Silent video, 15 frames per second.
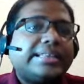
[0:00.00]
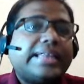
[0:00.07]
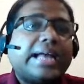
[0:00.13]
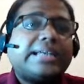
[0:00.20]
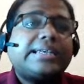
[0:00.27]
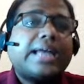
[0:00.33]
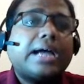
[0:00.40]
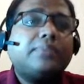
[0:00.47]

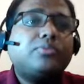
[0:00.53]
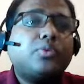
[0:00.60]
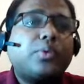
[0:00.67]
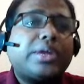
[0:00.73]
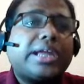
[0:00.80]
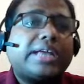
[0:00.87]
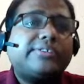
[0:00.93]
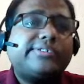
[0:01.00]
that times
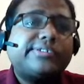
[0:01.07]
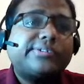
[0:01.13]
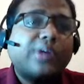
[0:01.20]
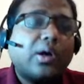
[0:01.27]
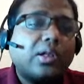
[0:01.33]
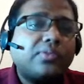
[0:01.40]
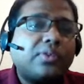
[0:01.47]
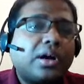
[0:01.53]
we can
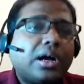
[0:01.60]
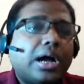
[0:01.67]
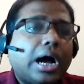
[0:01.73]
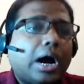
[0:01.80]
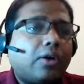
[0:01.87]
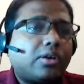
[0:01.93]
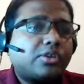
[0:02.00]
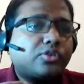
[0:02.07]
solve
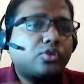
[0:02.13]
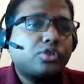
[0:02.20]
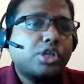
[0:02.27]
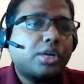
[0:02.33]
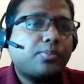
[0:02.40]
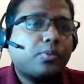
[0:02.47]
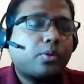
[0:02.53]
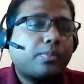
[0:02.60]
our
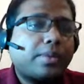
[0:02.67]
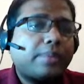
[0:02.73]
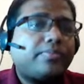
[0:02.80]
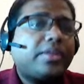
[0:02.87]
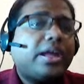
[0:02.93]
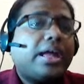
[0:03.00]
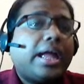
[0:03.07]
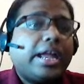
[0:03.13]
social
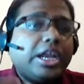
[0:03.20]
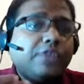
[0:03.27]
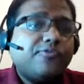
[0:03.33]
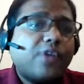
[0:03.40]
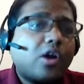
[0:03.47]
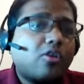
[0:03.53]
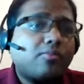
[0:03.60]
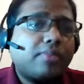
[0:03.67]
problem,
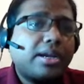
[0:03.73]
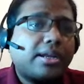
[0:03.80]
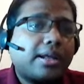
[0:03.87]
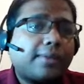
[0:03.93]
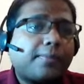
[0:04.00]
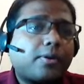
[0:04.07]
environmental